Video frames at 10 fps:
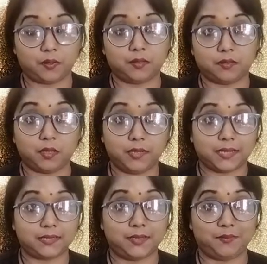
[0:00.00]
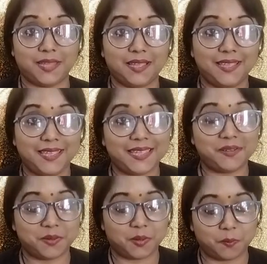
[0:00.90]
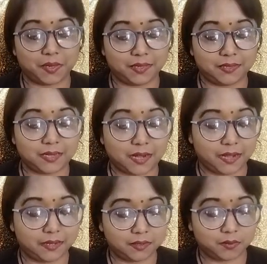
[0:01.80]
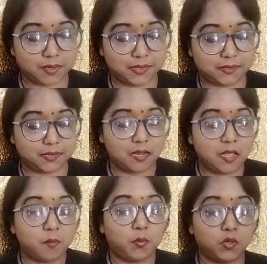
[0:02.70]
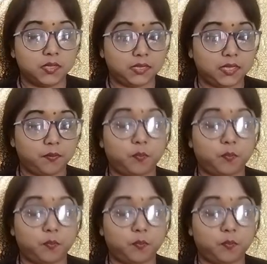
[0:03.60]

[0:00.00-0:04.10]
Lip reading: conductive the environment. Then another one is the positive